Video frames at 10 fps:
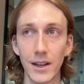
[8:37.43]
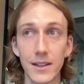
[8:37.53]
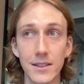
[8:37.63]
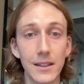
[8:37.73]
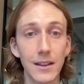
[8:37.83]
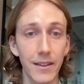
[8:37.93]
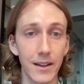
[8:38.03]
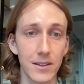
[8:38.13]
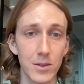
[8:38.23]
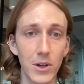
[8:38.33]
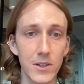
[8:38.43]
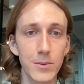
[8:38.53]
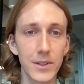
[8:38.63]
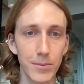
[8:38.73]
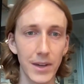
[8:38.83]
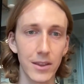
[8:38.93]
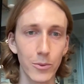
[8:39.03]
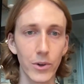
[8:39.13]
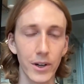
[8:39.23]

as little things as possible and make them